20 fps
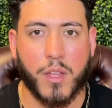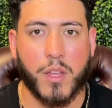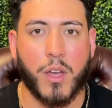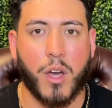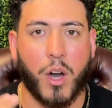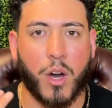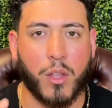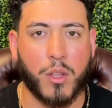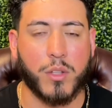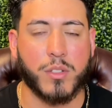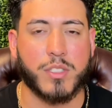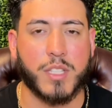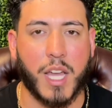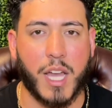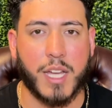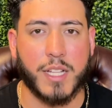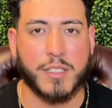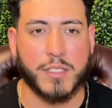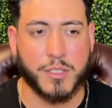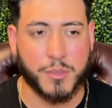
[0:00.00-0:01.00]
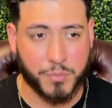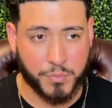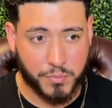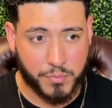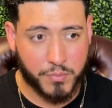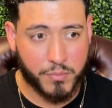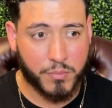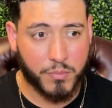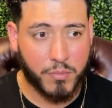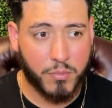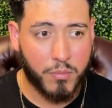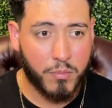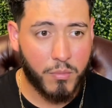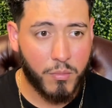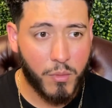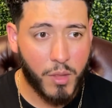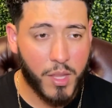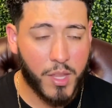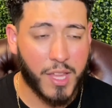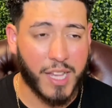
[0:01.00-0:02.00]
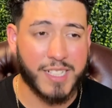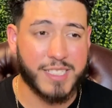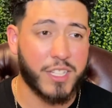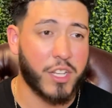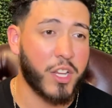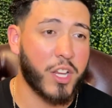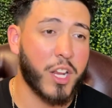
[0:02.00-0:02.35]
all those kinds. Like I said,